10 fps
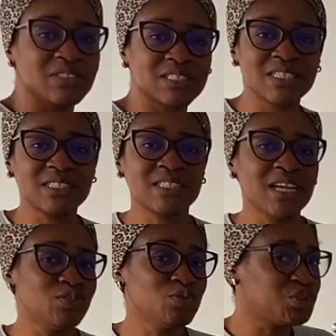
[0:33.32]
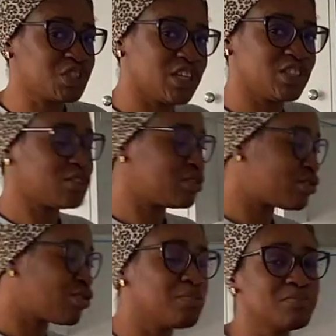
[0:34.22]
the things here do change.
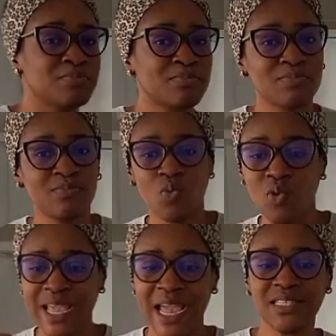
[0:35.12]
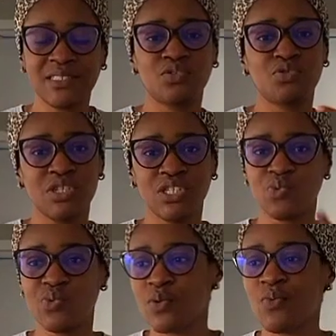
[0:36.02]
Some we'll get during the
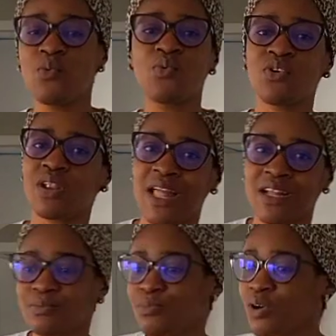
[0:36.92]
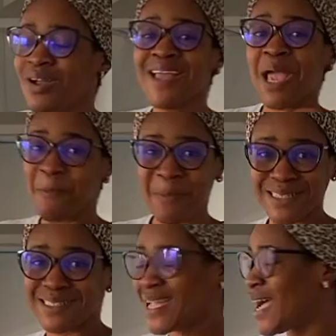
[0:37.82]
week when we run out, but
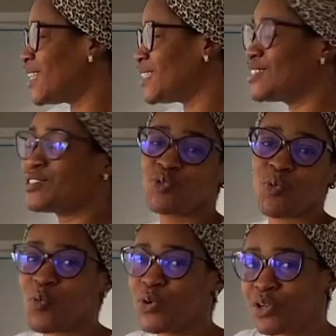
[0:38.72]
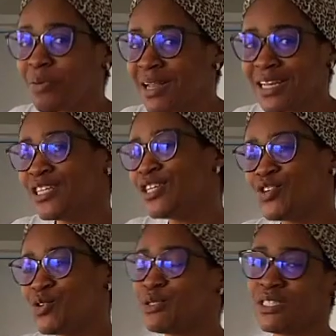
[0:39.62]
basically this is what we normally
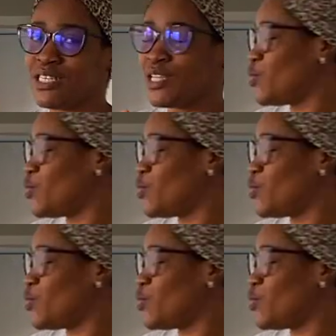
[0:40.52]
use in a